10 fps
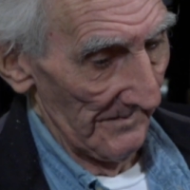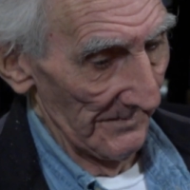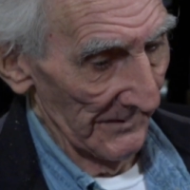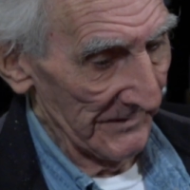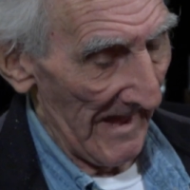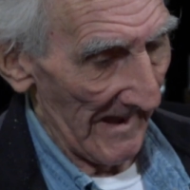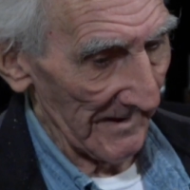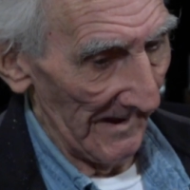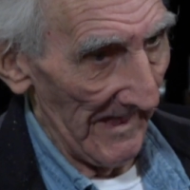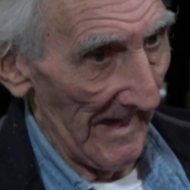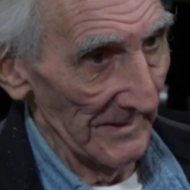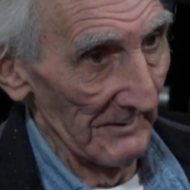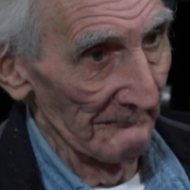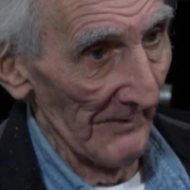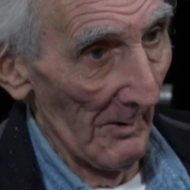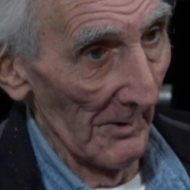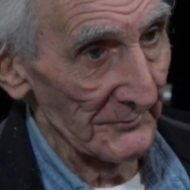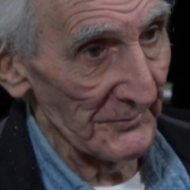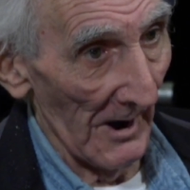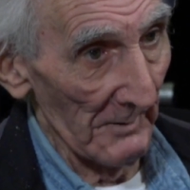the cat got down on the floor and
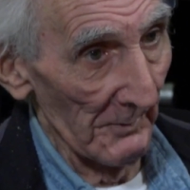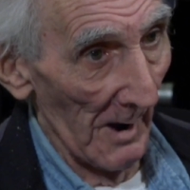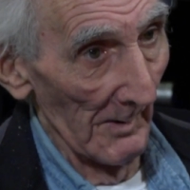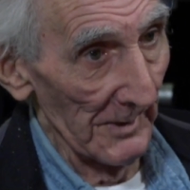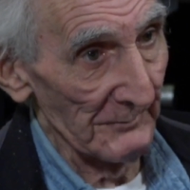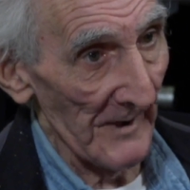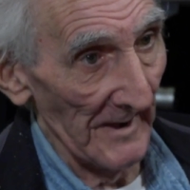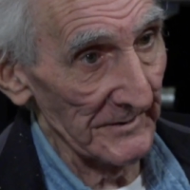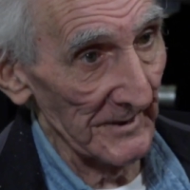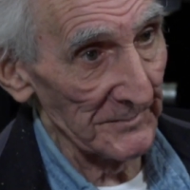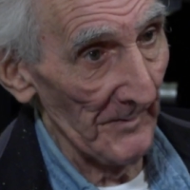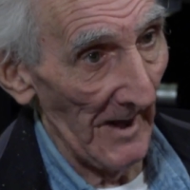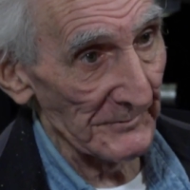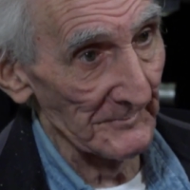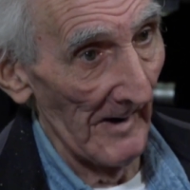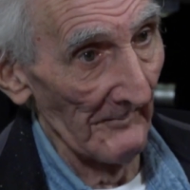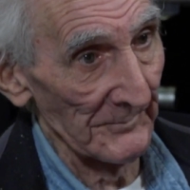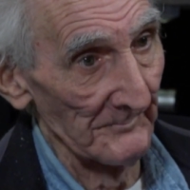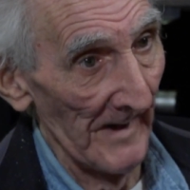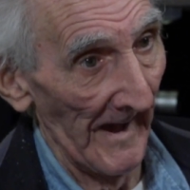started rolling, trying to get the possum off his
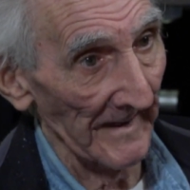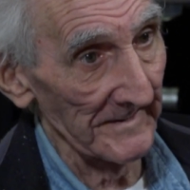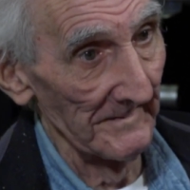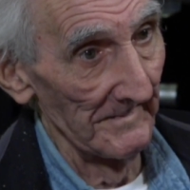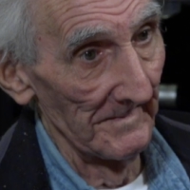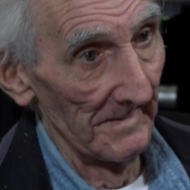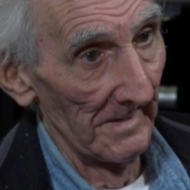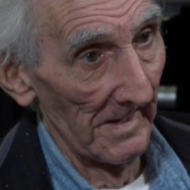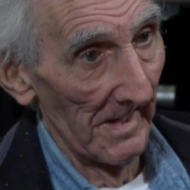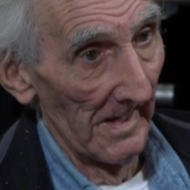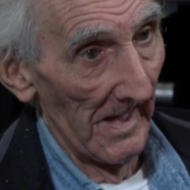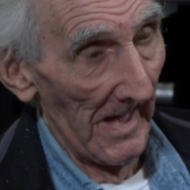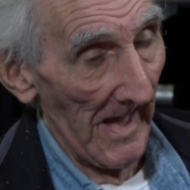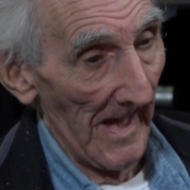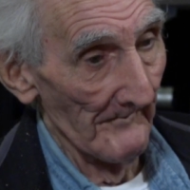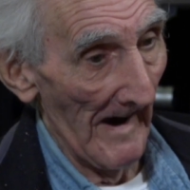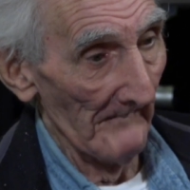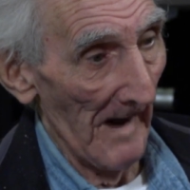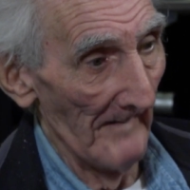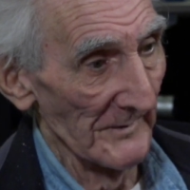back. My
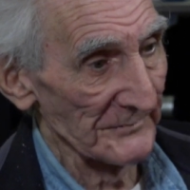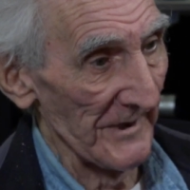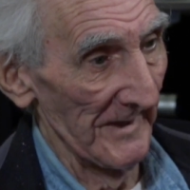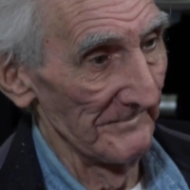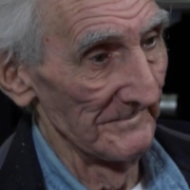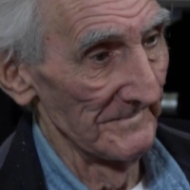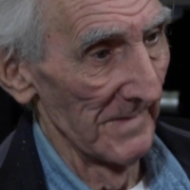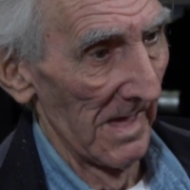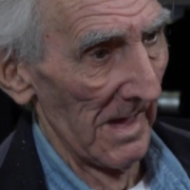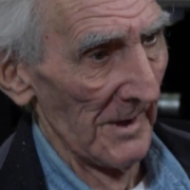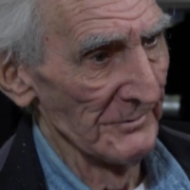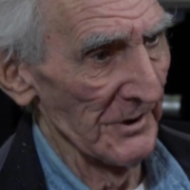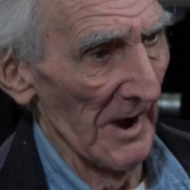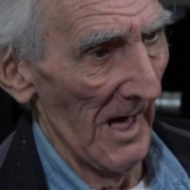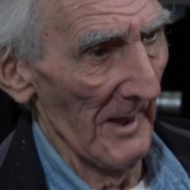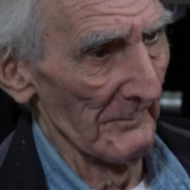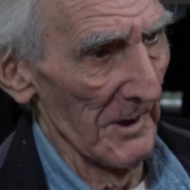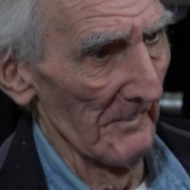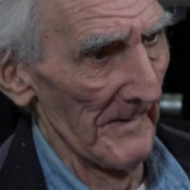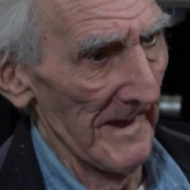mama said, she hollered
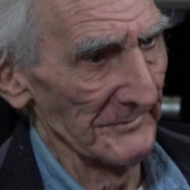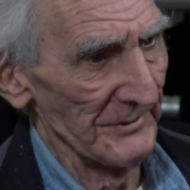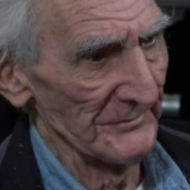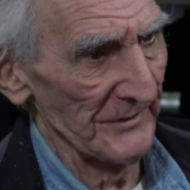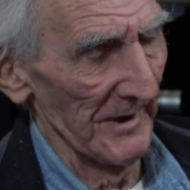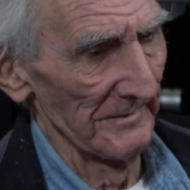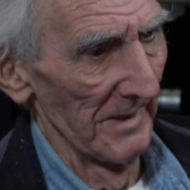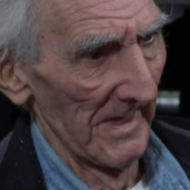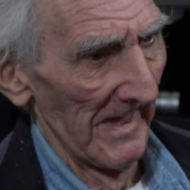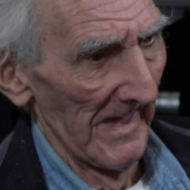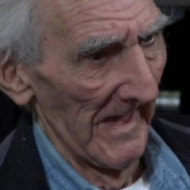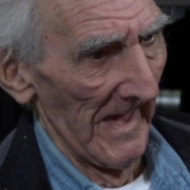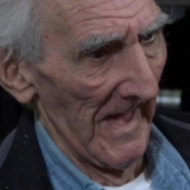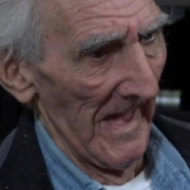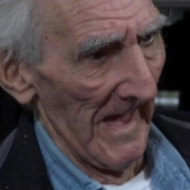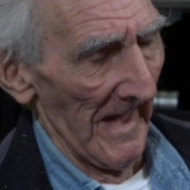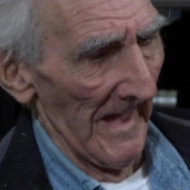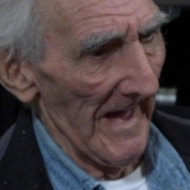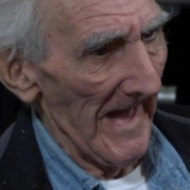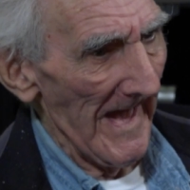real big, she said,
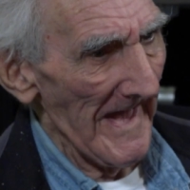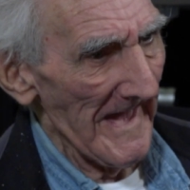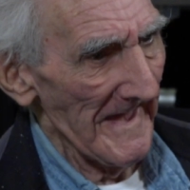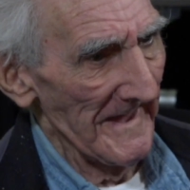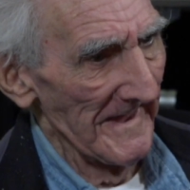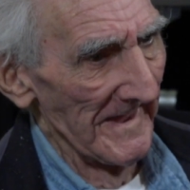hey,